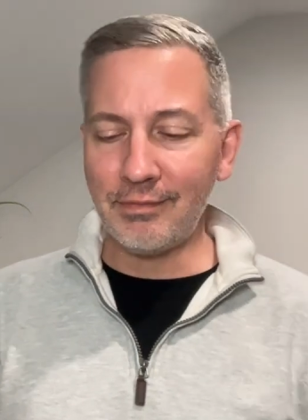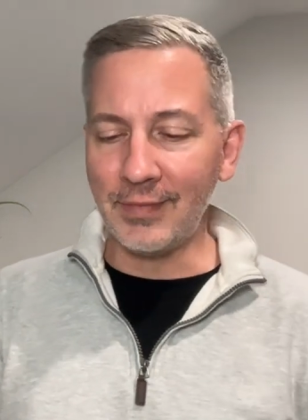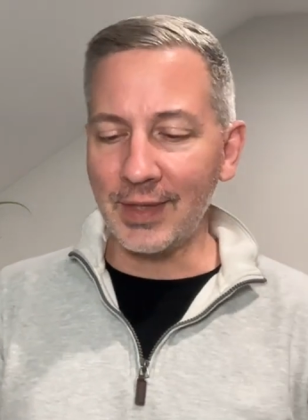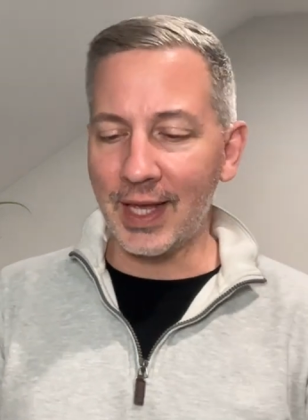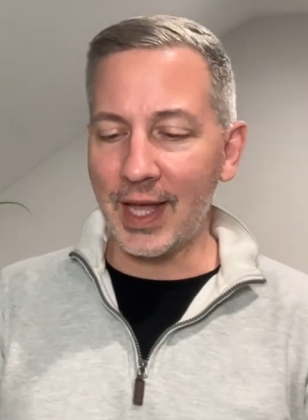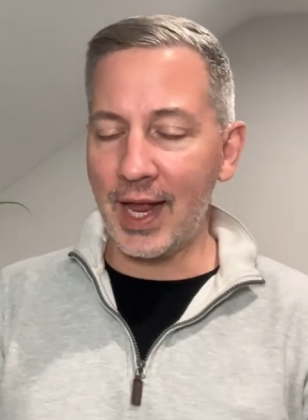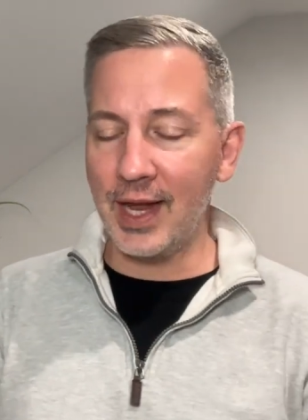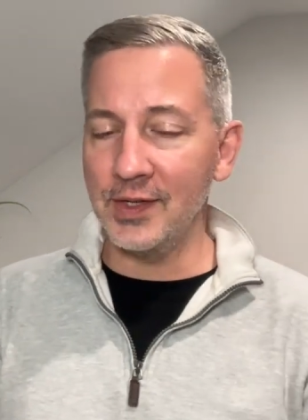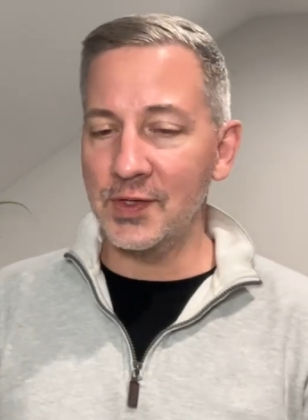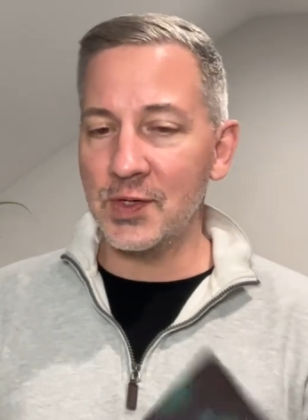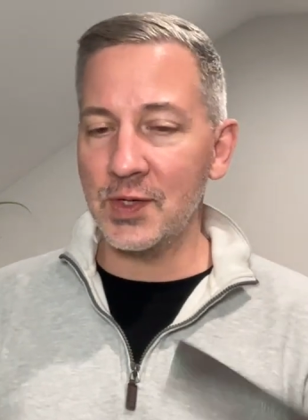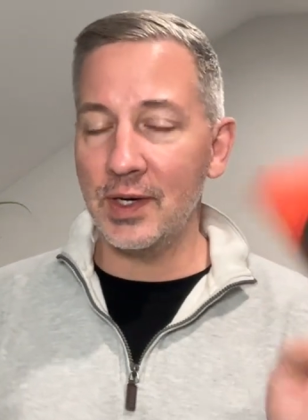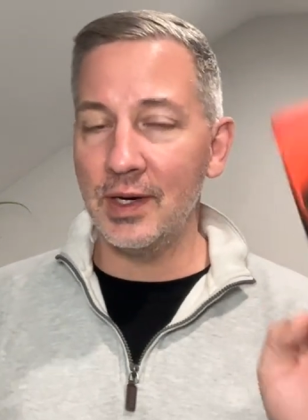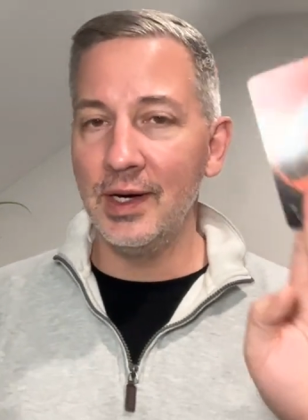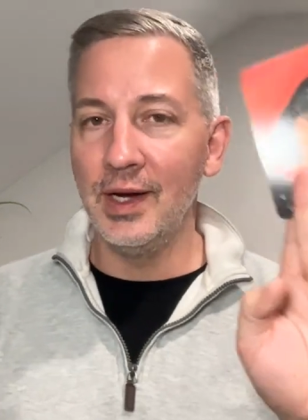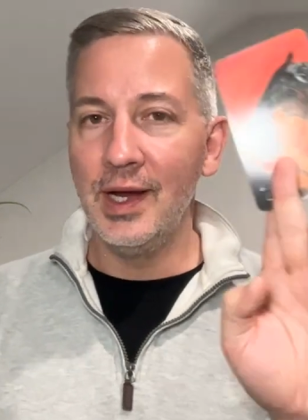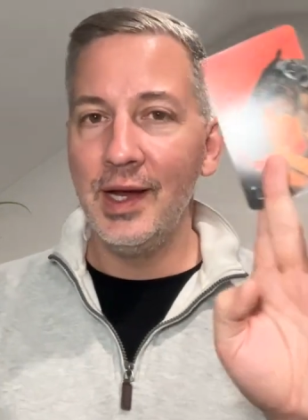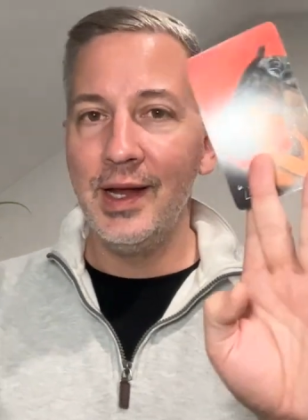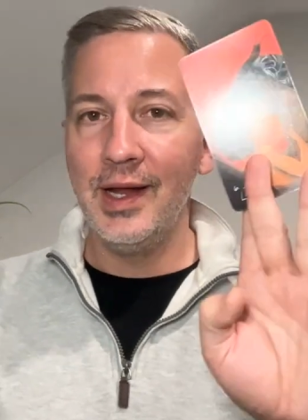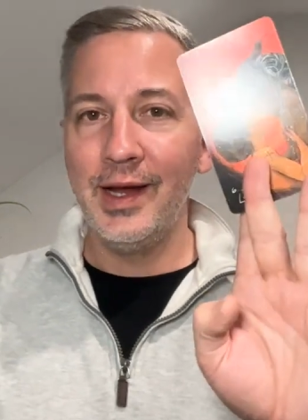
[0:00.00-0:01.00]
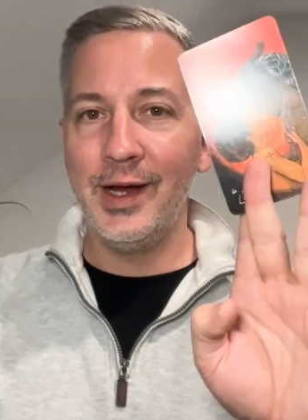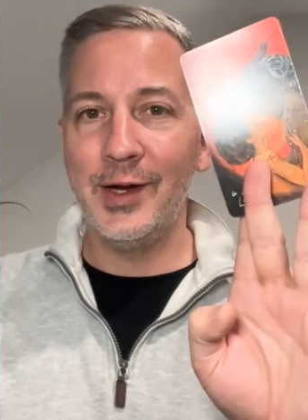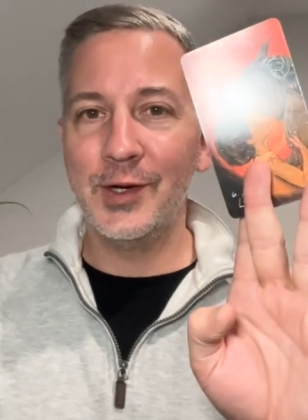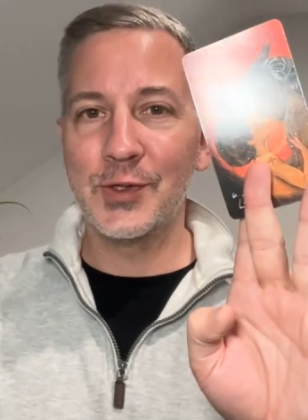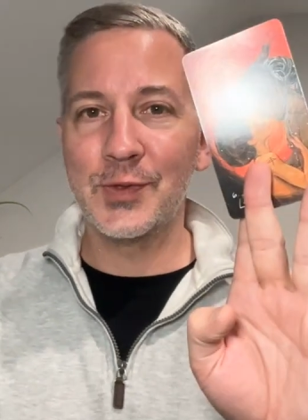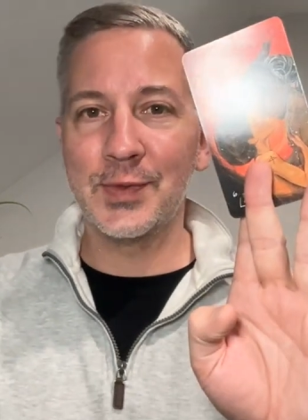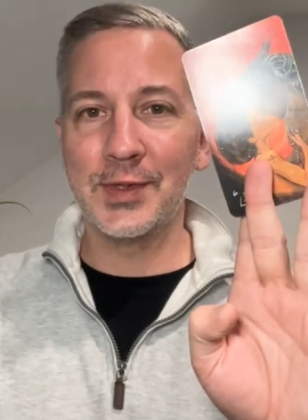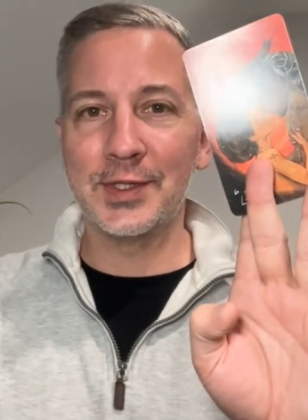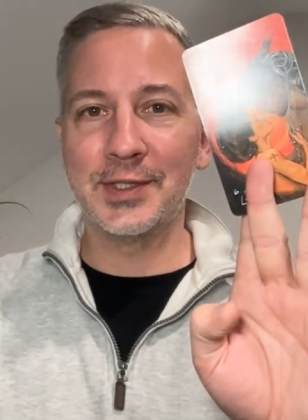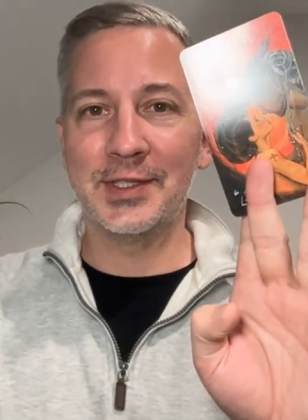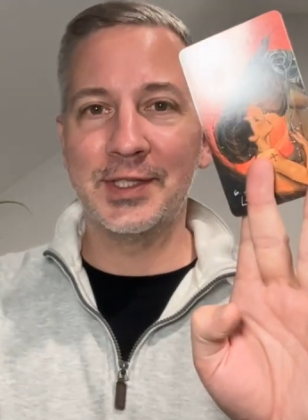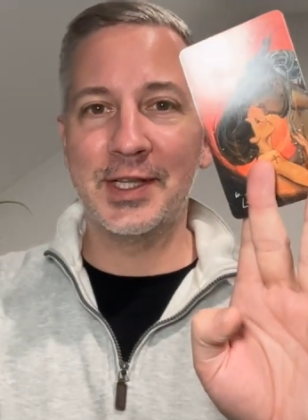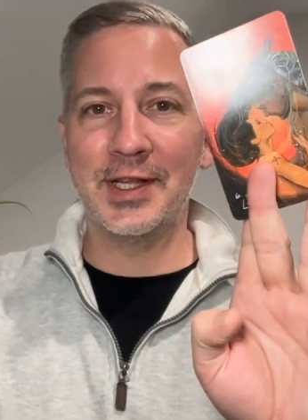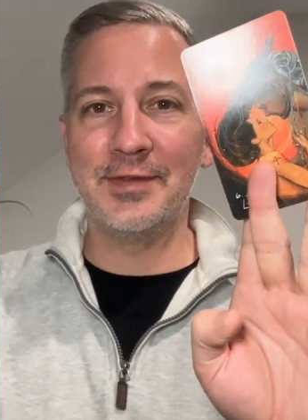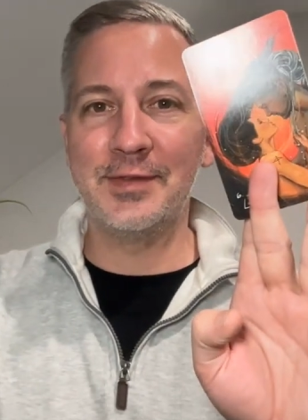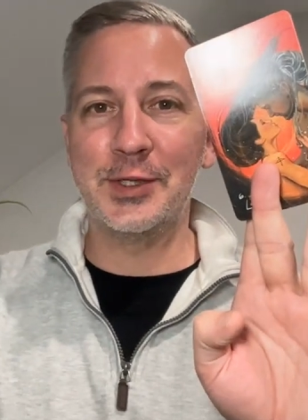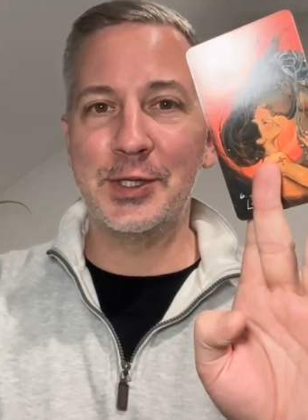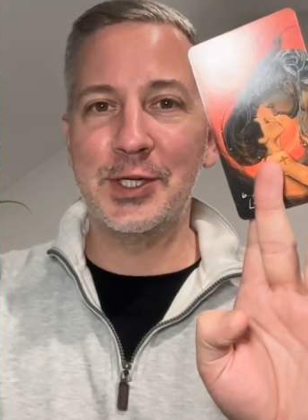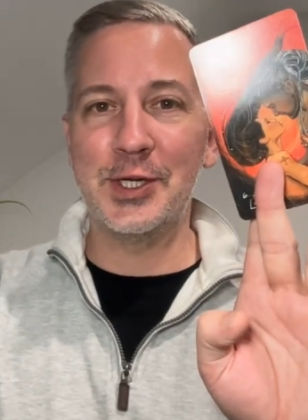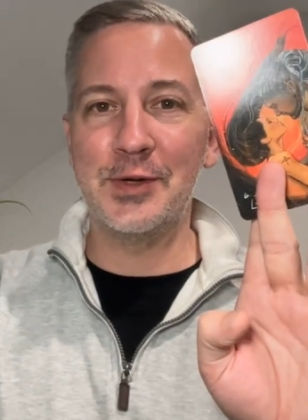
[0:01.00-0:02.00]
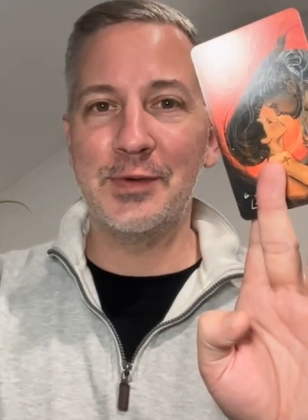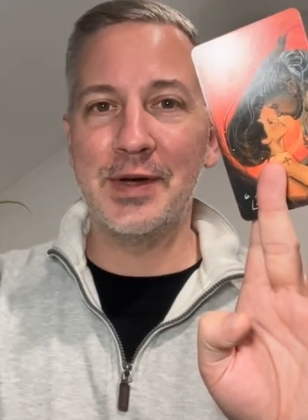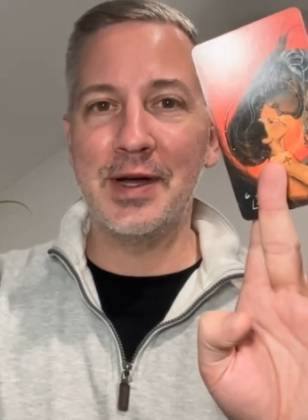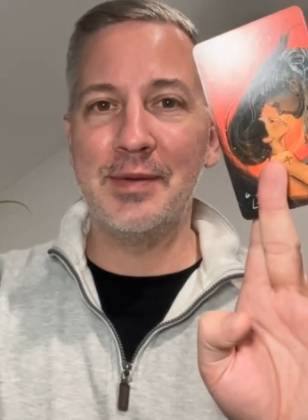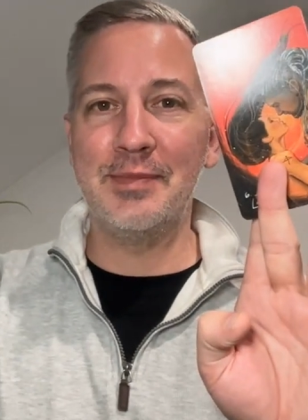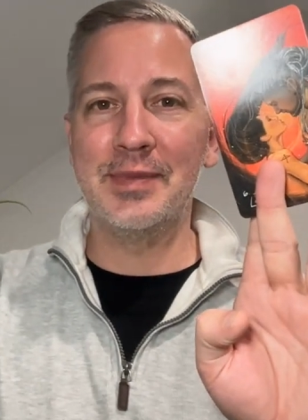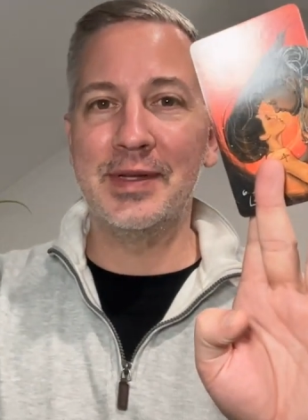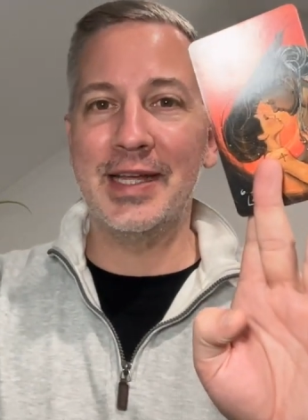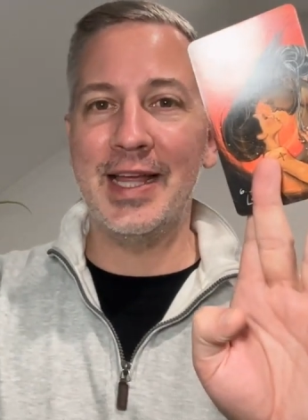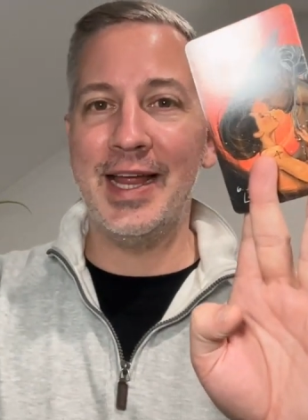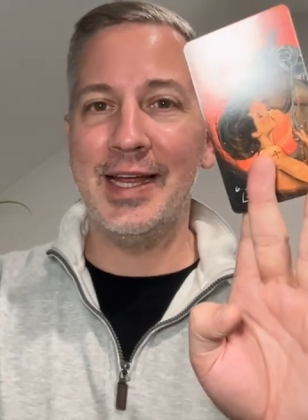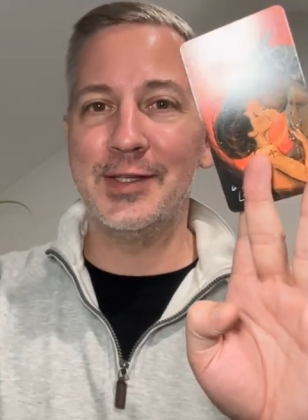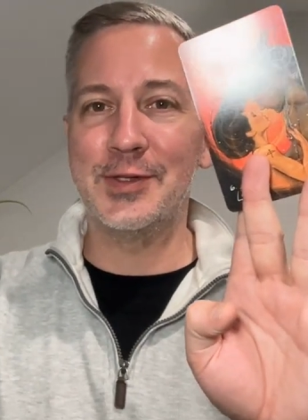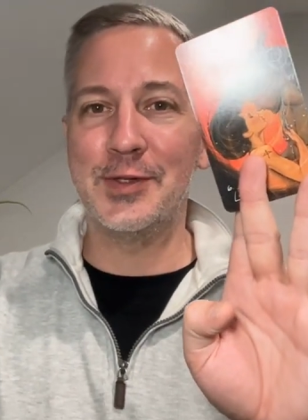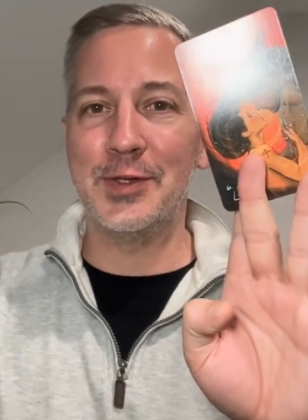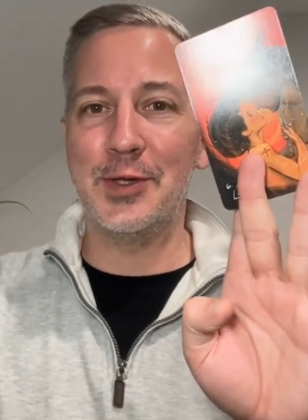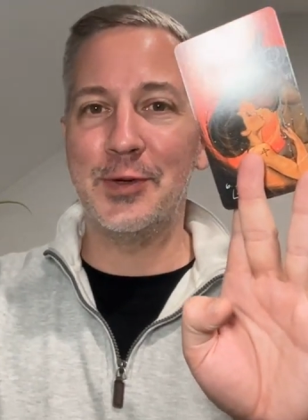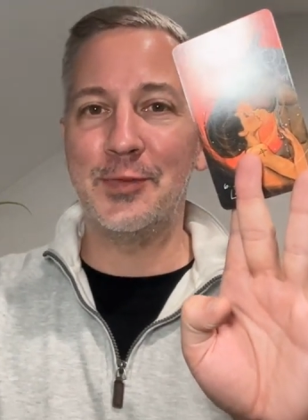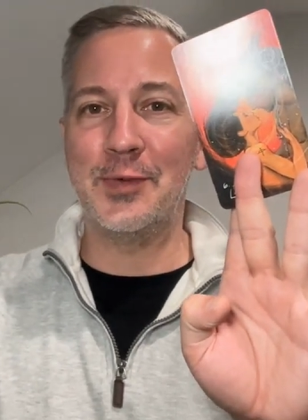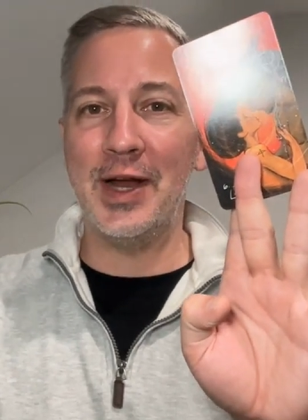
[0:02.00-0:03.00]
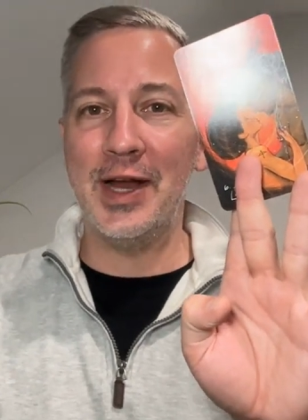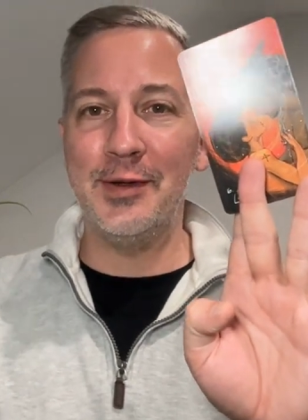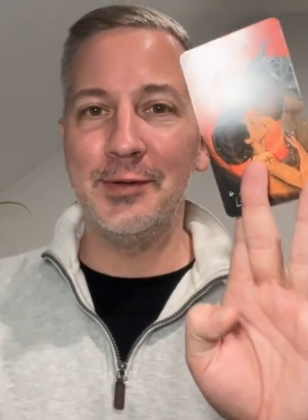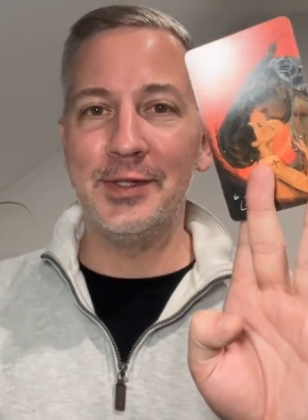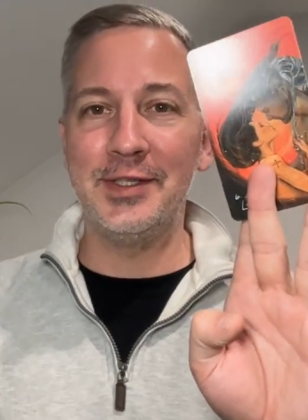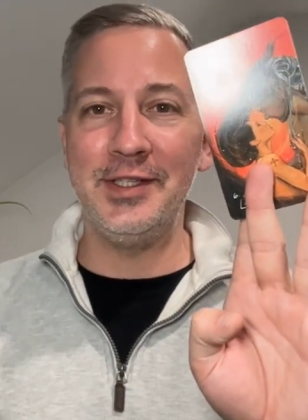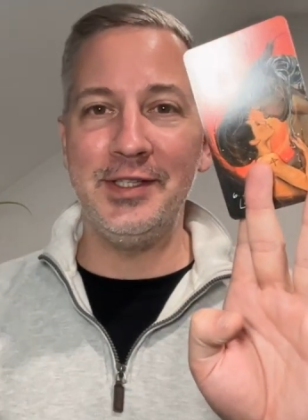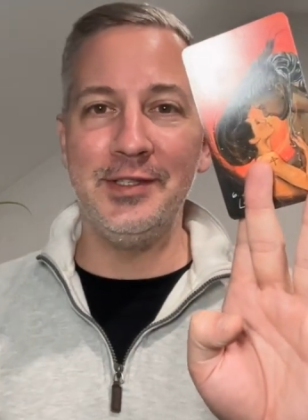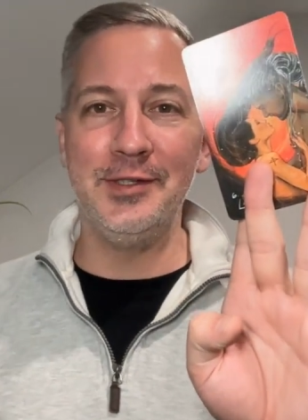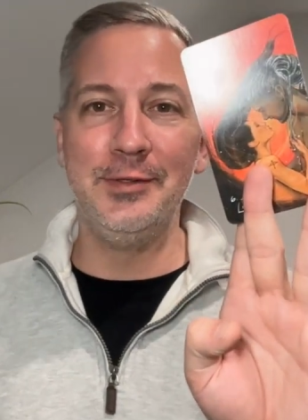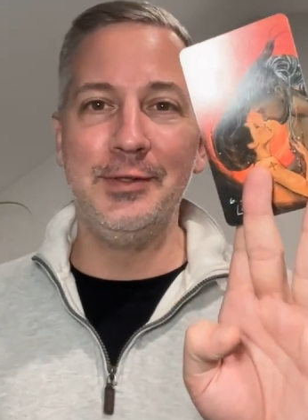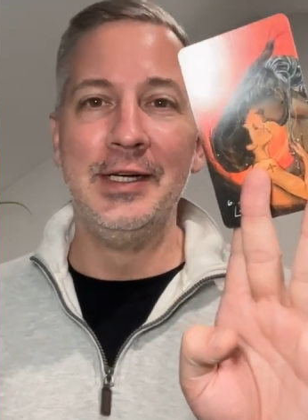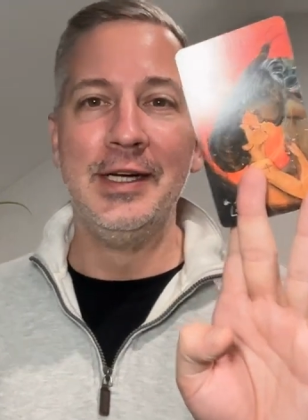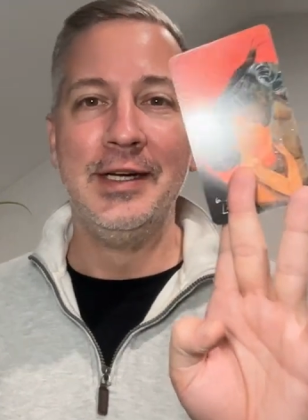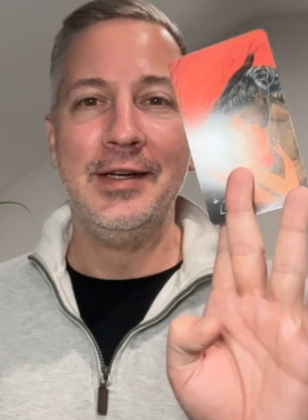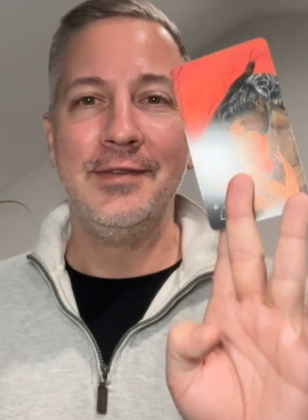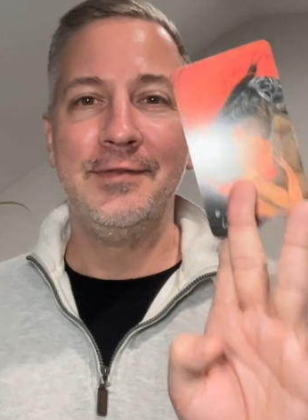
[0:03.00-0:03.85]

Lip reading: Cancer, here's where the lovers show up. Cancer, they're right with you.